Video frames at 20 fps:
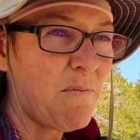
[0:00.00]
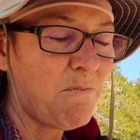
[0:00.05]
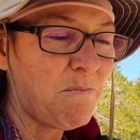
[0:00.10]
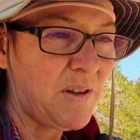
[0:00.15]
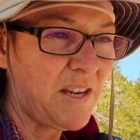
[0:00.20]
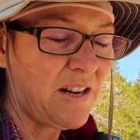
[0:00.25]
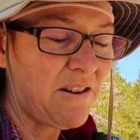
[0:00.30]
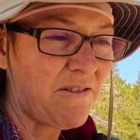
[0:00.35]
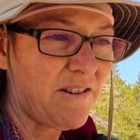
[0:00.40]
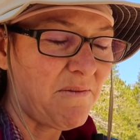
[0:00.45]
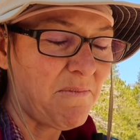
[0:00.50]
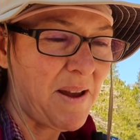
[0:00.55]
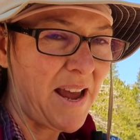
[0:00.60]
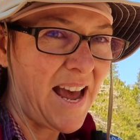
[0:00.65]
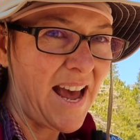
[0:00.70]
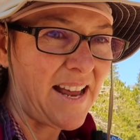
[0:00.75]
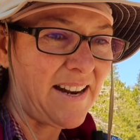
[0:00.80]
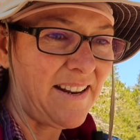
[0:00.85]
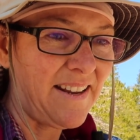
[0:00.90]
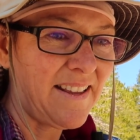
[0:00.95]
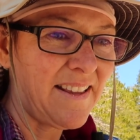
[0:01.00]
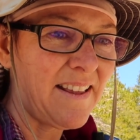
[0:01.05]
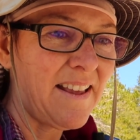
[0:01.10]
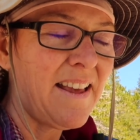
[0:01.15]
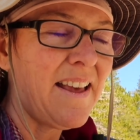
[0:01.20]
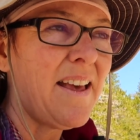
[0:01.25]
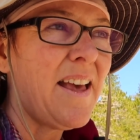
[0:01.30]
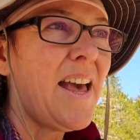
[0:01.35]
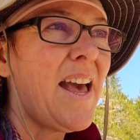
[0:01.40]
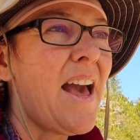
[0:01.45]
Peter and Matt,
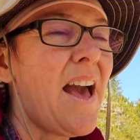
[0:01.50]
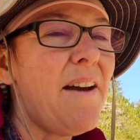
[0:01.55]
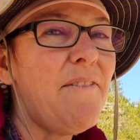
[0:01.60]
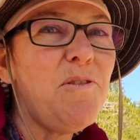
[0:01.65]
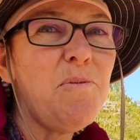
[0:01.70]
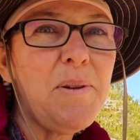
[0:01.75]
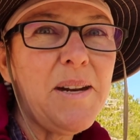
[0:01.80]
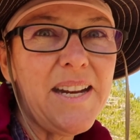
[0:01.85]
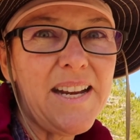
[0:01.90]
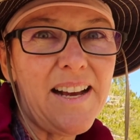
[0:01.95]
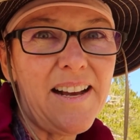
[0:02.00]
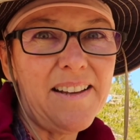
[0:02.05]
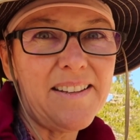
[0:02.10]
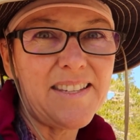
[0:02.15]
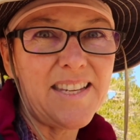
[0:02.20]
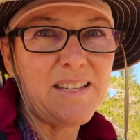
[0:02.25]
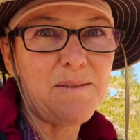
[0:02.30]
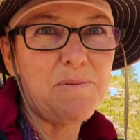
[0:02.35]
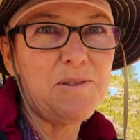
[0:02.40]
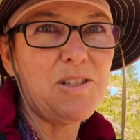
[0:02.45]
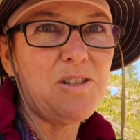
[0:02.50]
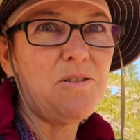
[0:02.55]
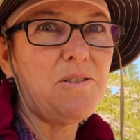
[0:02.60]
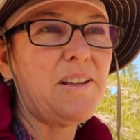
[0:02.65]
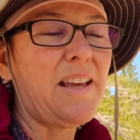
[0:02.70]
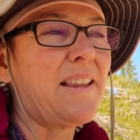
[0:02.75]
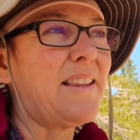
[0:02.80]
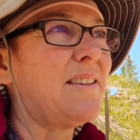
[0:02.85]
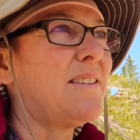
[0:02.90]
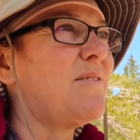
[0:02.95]
everybody else has been doing
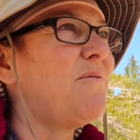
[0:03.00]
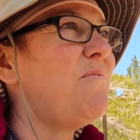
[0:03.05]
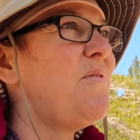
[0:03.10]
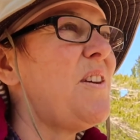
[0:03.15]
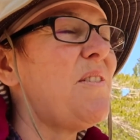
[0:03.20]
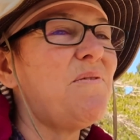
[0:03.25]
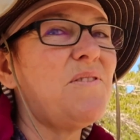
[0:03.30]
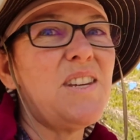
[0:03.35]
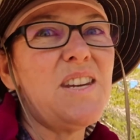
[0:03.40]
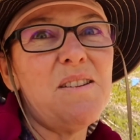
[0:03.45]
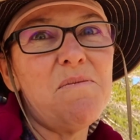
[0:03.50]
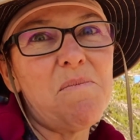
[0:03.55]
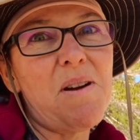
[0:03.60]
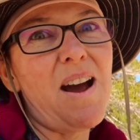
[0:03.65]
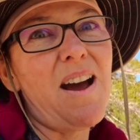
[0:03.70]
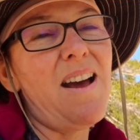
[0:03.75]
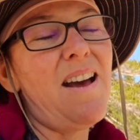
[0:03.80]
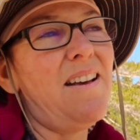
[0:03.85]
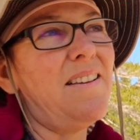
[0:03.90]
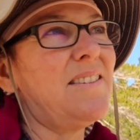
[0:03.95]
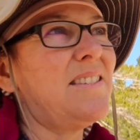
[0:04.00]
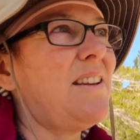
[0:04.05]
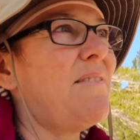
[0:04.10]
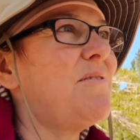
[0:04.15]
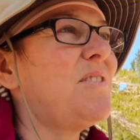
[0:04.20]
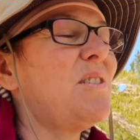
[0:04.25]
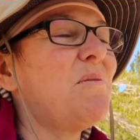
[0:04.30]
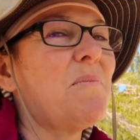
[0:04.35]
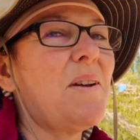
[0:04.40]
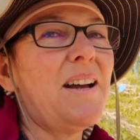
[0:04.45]
like 15-mile,
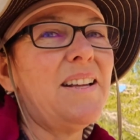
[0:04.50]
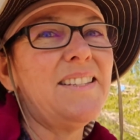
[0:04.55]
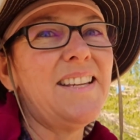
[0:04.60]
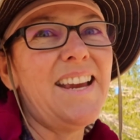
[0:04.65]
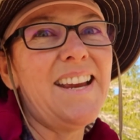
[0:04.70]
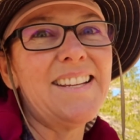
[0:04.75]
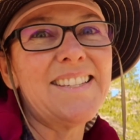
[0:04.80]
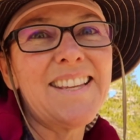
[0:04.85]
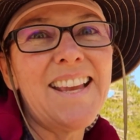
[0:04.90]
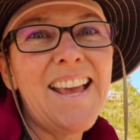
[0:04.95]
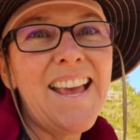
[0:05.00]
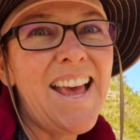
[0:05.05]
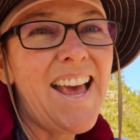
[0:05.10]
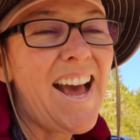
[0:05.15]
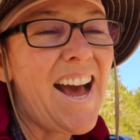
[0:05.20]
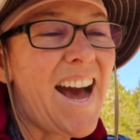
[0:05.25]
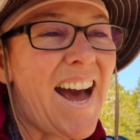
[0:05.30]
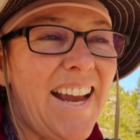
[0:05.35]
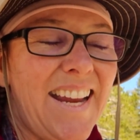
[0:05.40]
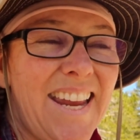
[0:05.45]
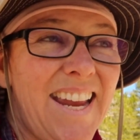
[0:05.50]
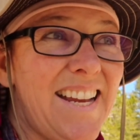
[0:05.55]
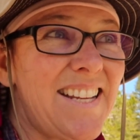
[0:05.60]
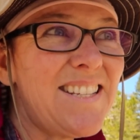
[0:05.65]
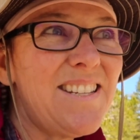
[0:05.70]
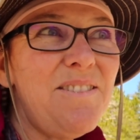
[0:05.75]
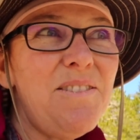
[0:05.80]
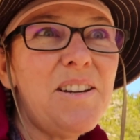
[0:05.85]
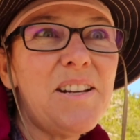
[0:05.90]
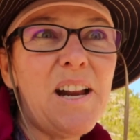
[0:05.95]
17-mile days. I can't
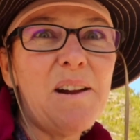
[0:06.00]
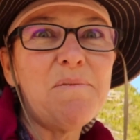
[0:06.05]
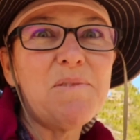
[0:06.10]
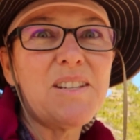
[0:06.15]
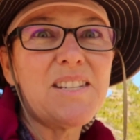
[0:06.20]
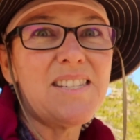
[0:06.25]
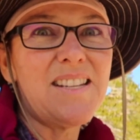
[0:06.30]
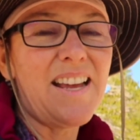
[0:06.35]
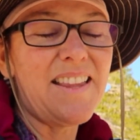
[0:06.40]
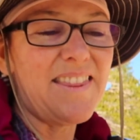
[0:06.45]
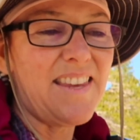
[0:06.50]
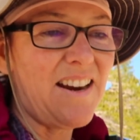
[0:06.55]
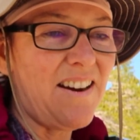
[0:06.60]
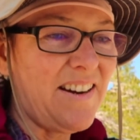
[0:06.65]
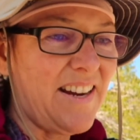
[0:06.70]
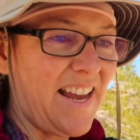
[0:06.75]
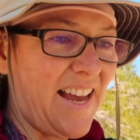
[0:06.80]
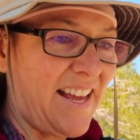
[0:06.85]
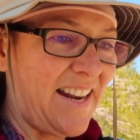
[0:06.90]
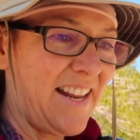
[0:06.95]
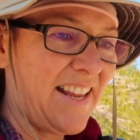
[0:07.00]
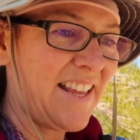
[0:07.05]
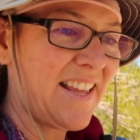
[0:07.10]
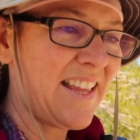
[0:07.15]
do it. I'm just not there yet.